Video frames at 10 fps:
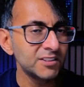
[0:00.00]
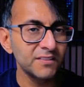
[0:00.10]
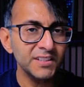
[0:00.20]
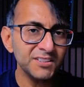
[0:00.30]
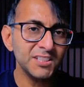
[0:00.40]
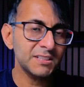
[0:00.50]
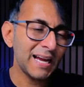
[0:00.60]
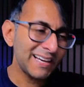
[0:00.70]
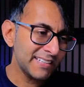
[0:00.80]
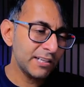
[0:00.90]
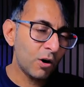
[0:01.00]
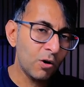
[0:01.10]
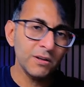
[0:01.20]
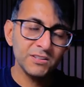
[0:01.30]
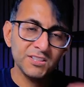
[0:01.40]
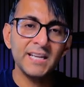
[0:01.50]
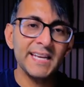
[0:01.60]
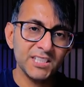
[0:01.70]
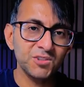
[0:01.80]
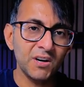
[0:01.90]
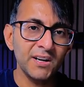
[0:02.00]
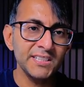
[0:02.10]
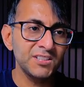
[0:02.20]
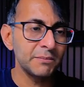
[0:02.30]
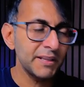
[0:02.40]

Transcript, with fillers: So this is adding on an extra item,